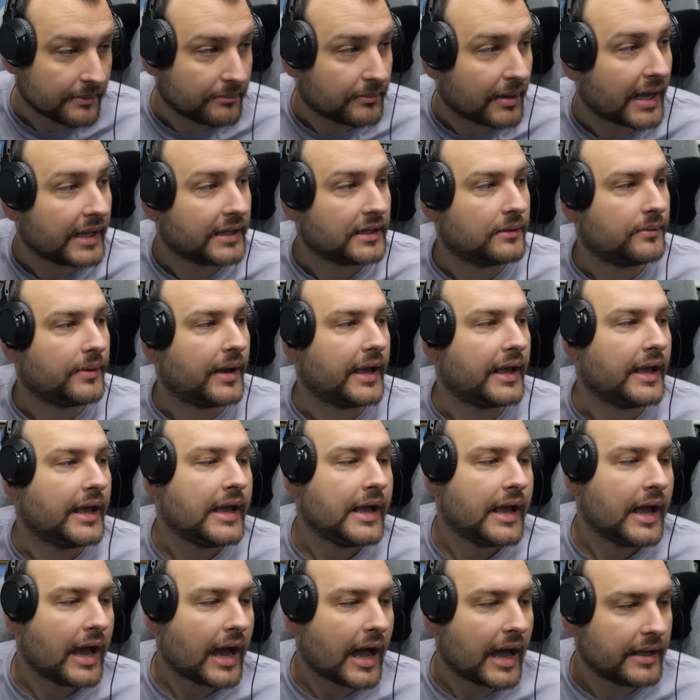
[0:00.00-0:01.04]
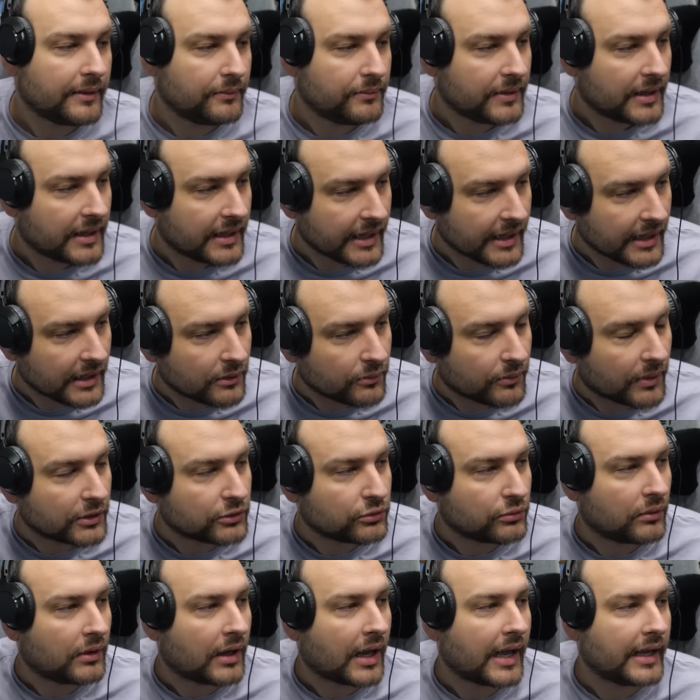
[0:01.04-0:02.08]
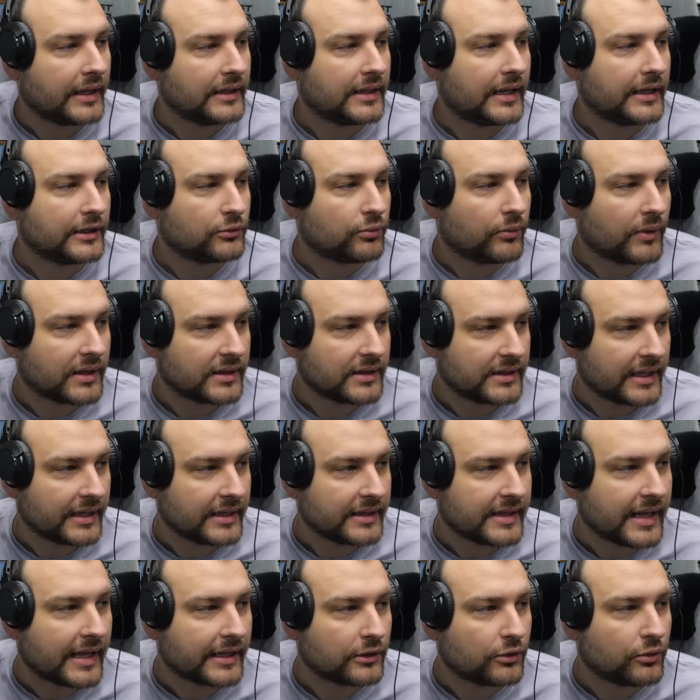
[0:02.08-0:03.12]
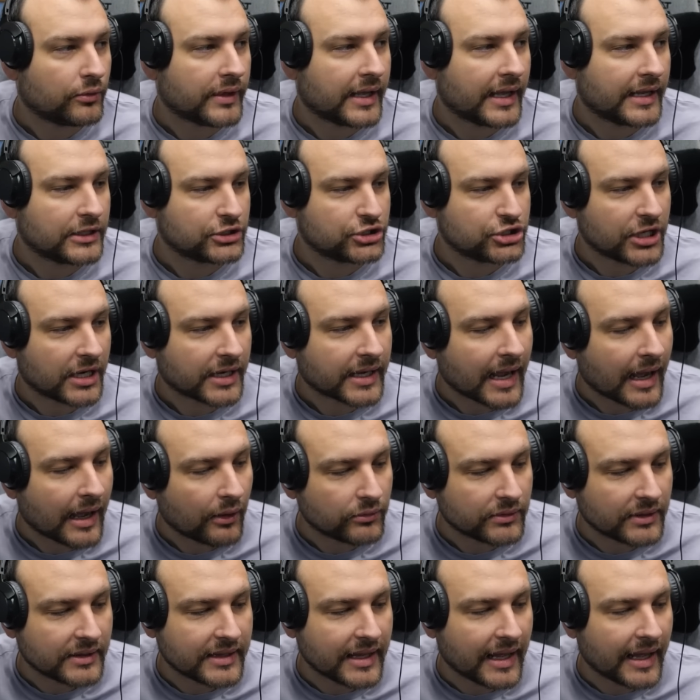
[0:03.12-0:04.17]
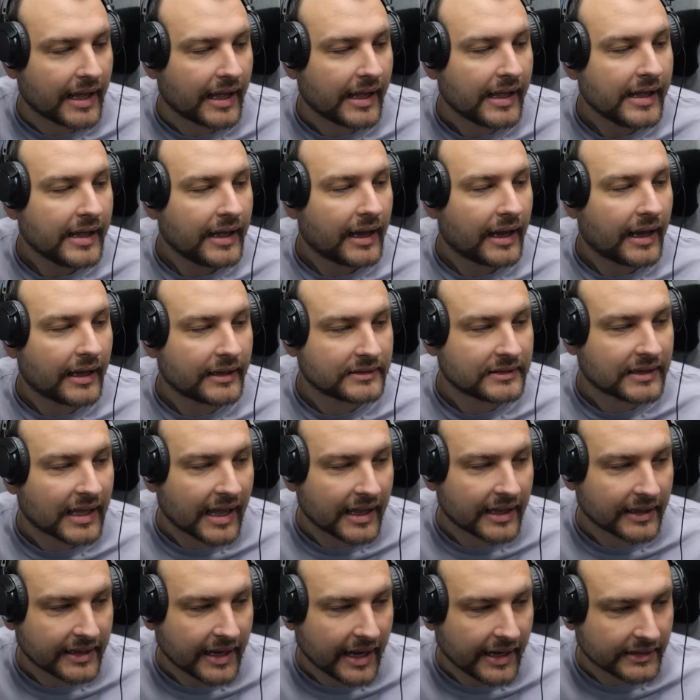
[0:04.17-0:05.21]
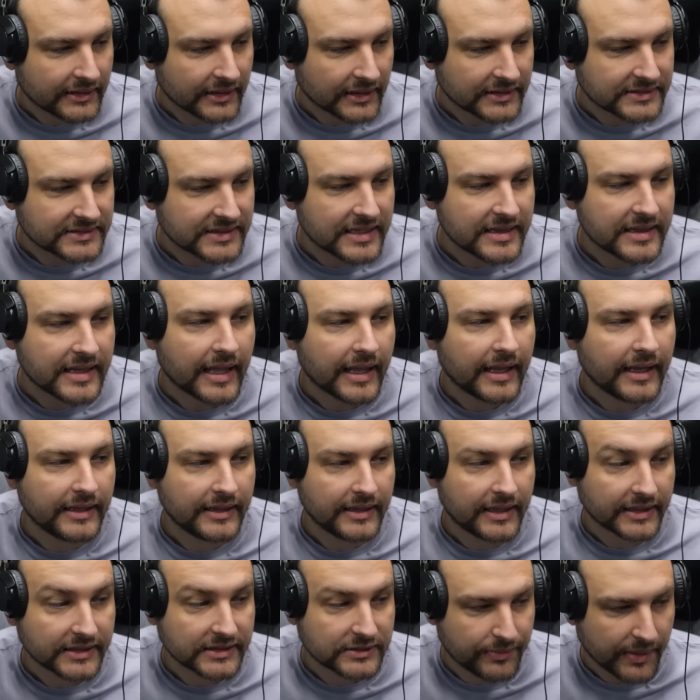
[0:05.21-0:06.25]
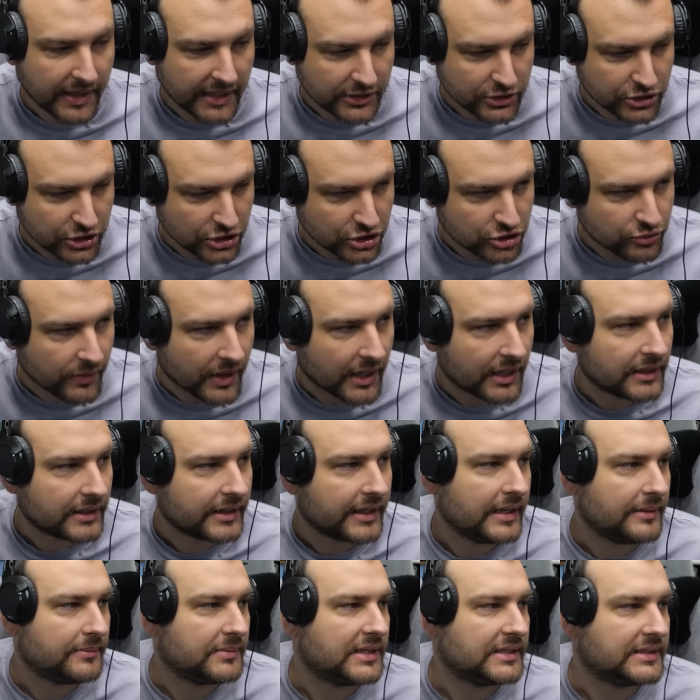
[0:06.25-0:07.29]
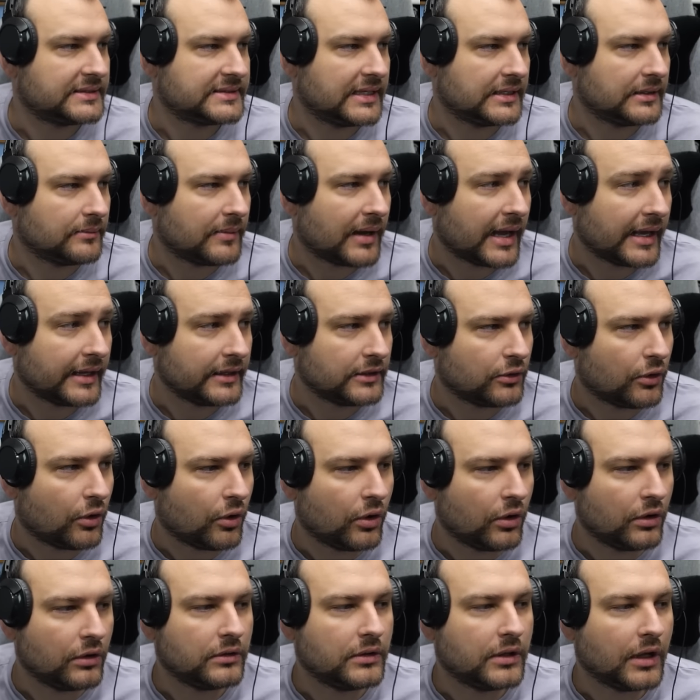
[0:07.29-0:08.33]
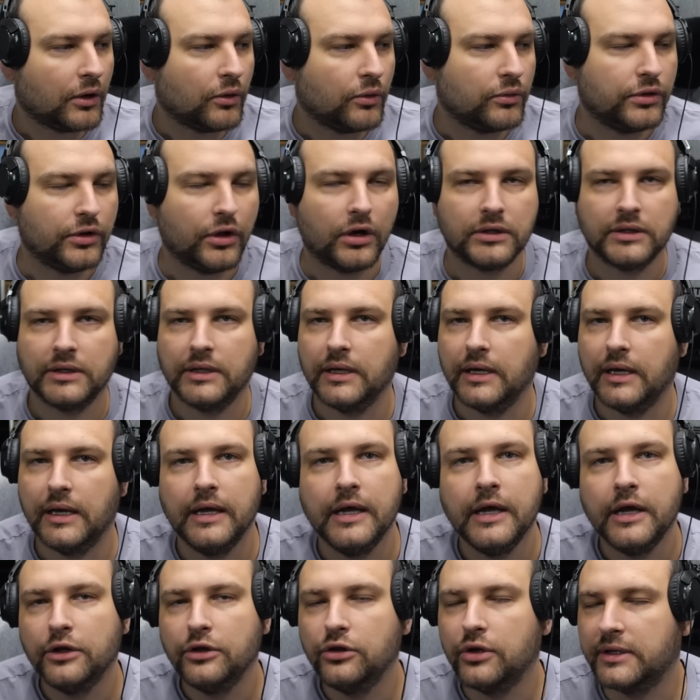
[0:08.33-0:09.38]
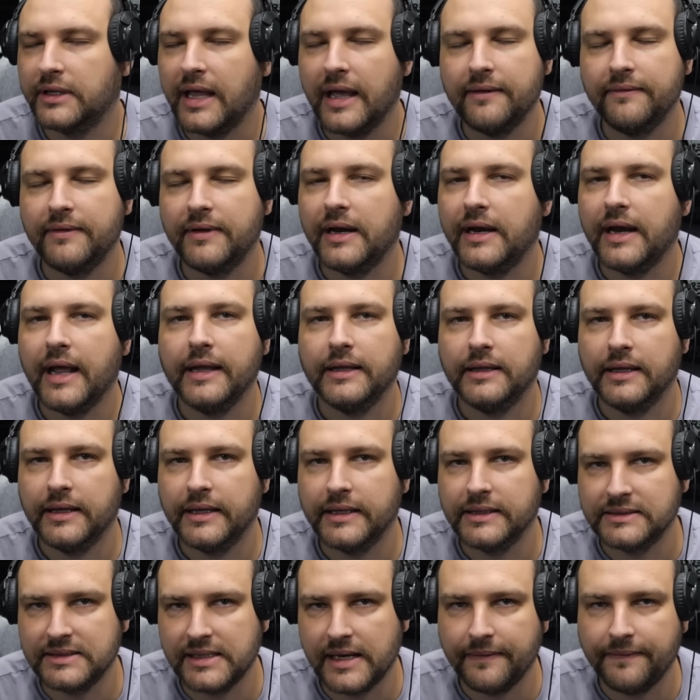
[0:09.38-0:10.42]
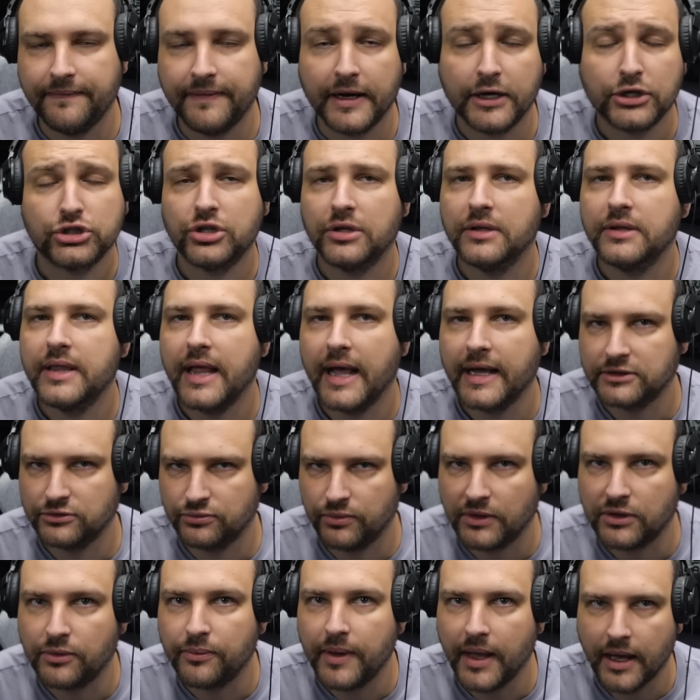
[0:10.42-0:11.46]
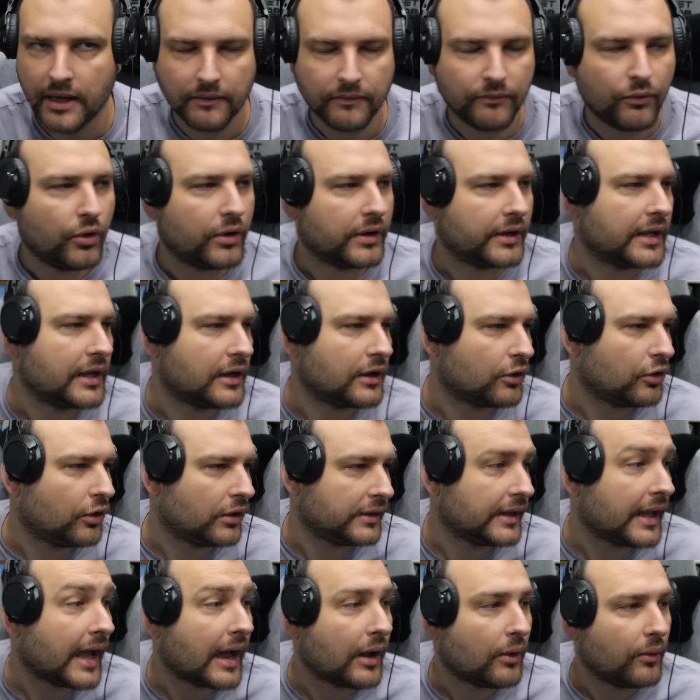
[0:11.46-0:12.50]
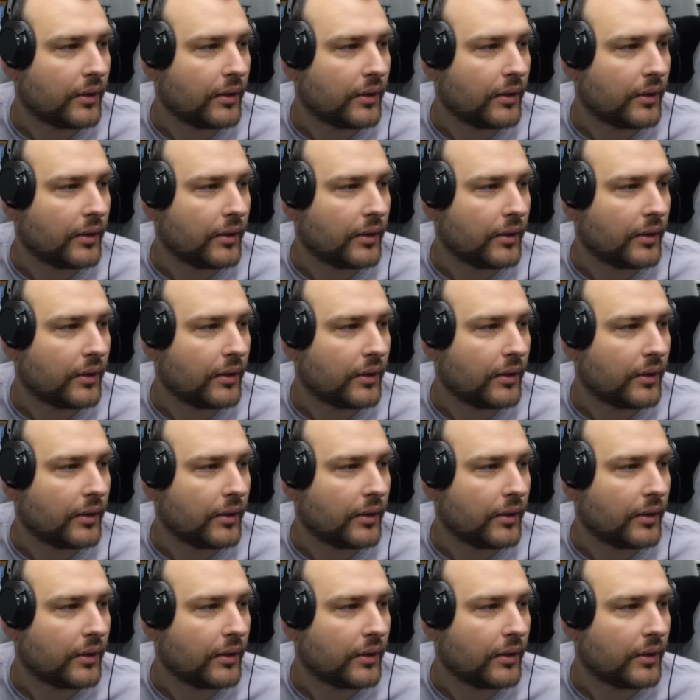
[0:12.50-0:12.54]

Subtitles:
By the way, I really want to highlight one thing, that you can check out the tank ratings in the index page as well. Keep this in mind, although not every rating is refreshed. That's what we are working on now.